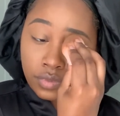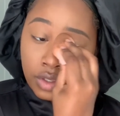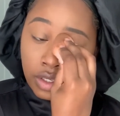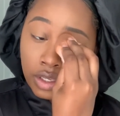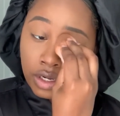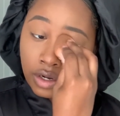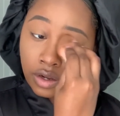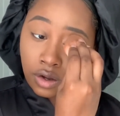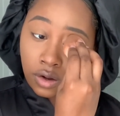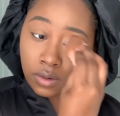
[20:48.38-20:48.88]

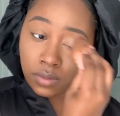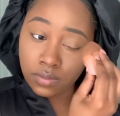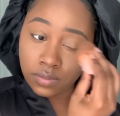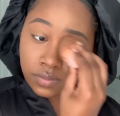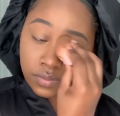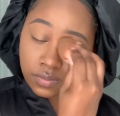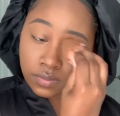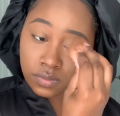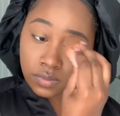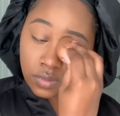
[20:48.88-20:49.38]
you know,
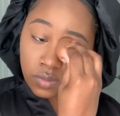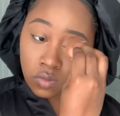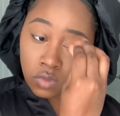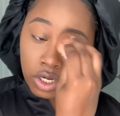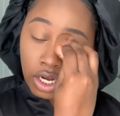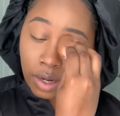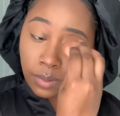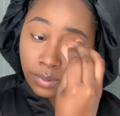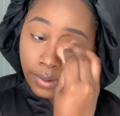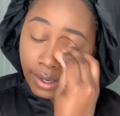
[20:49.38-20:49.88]

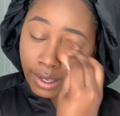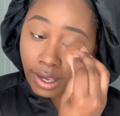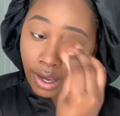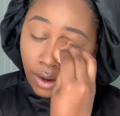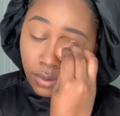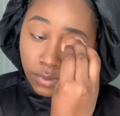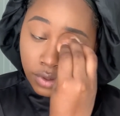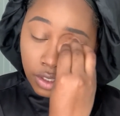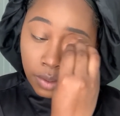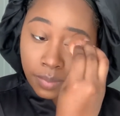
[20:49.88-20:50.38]
when I break
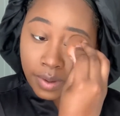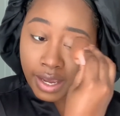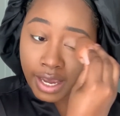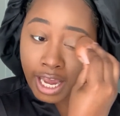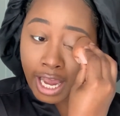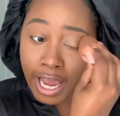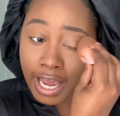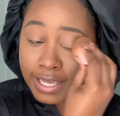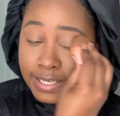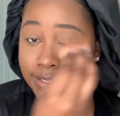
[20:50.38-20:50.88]
out really
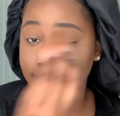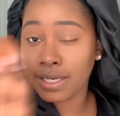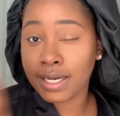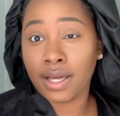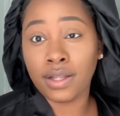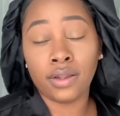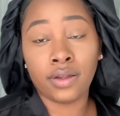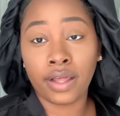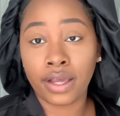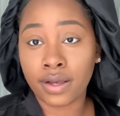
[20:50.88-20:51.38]
bad, I say I
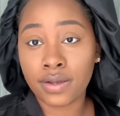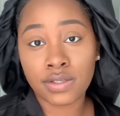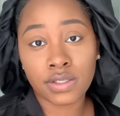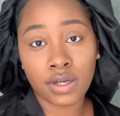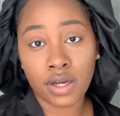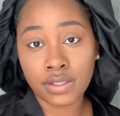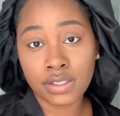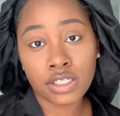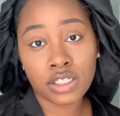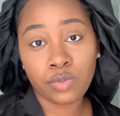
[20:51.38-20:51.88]
look like a
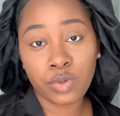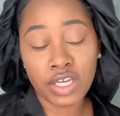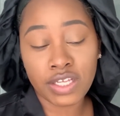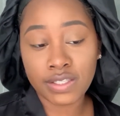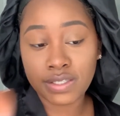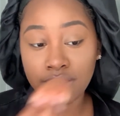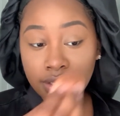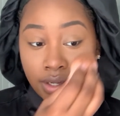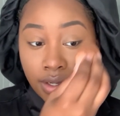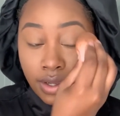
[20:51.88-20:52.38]
sausage
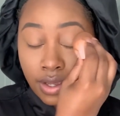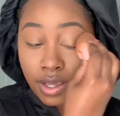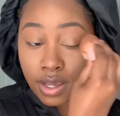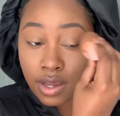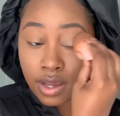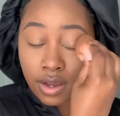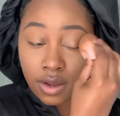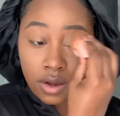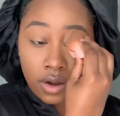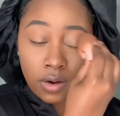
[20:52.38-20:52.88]
pizza
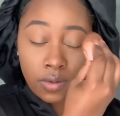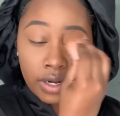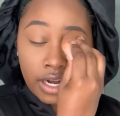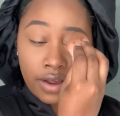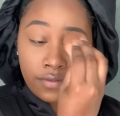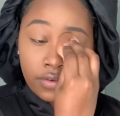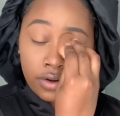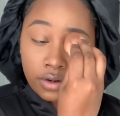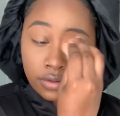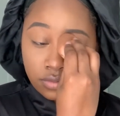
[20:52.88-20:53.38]
or
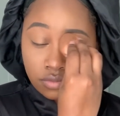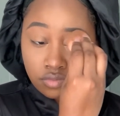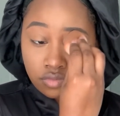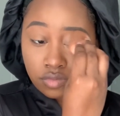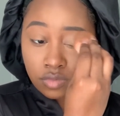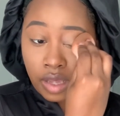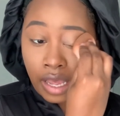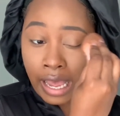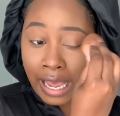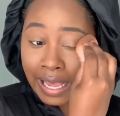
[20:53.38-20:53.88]
whatever.
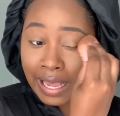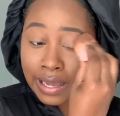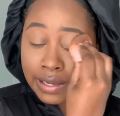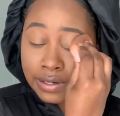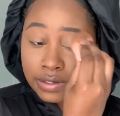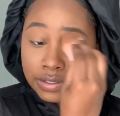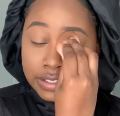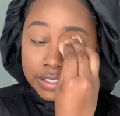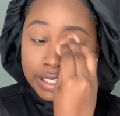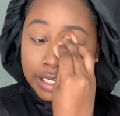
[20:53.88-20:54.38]
I
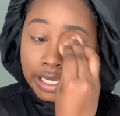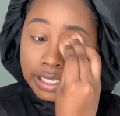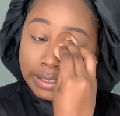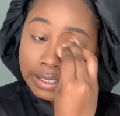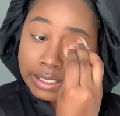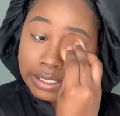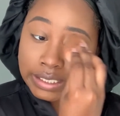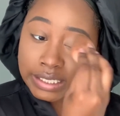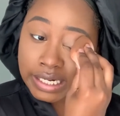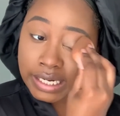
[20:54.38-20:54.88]
understand
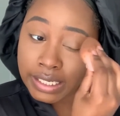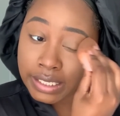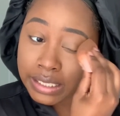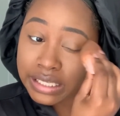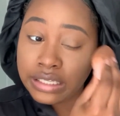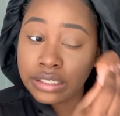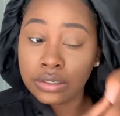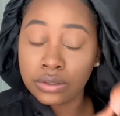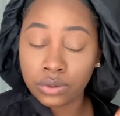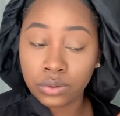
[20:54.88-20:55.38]
that it ain't
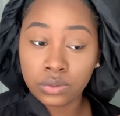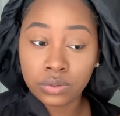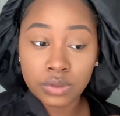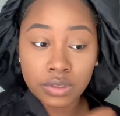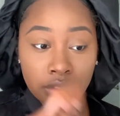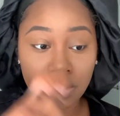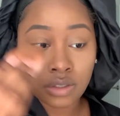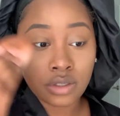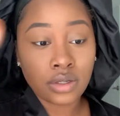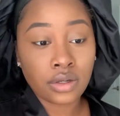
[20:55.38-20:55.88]

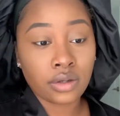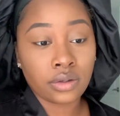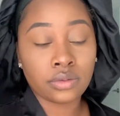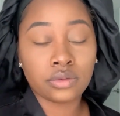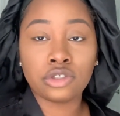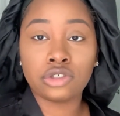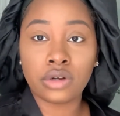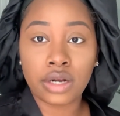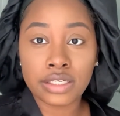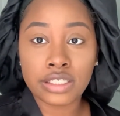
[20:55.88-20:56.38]
cute.
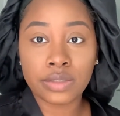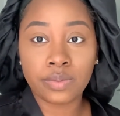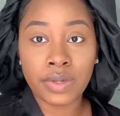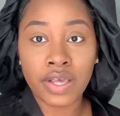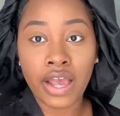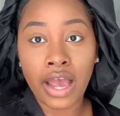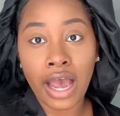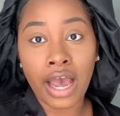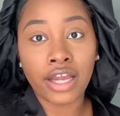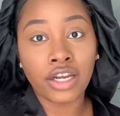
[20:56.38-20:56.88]
Trust
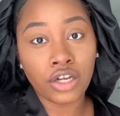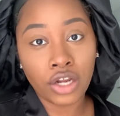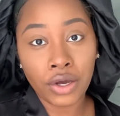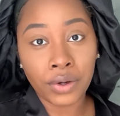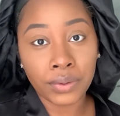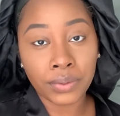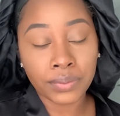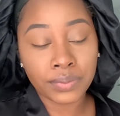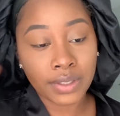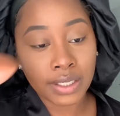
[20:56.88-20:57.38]
me, I
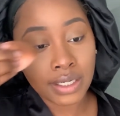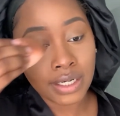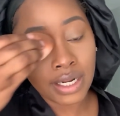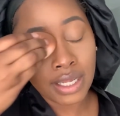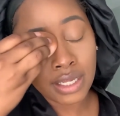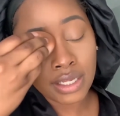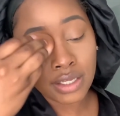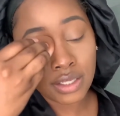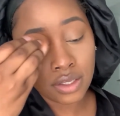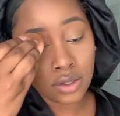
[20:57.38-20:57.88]
know that it
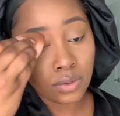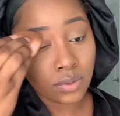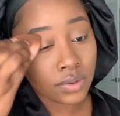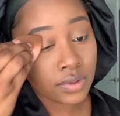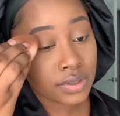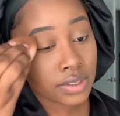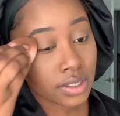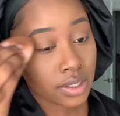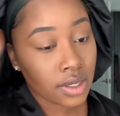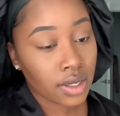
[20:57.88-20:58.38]
ain't
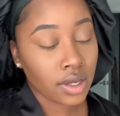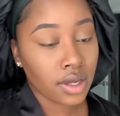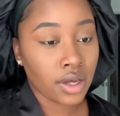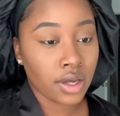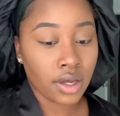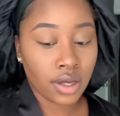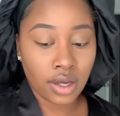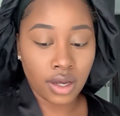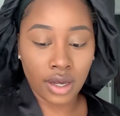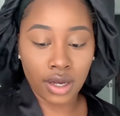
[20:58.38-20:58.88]
cute.
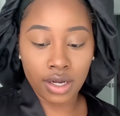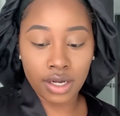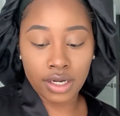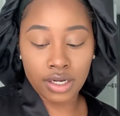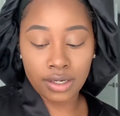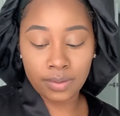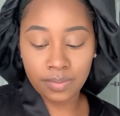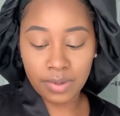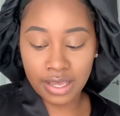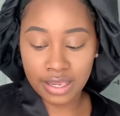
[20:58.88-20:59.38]

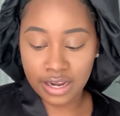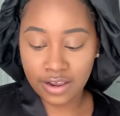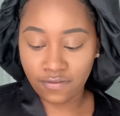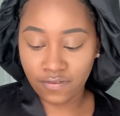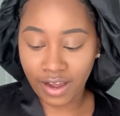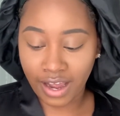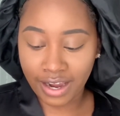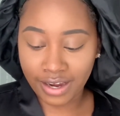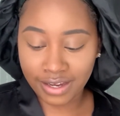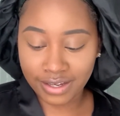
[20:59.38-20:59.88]
And if
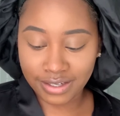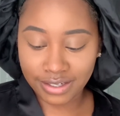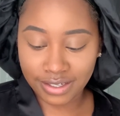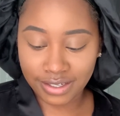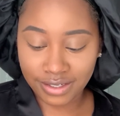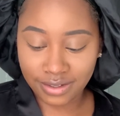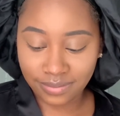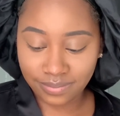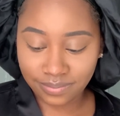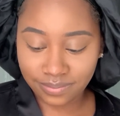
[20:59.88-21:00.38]
I
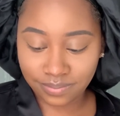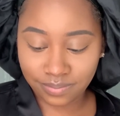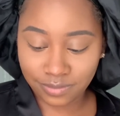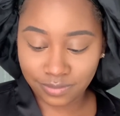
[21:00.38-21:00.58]
could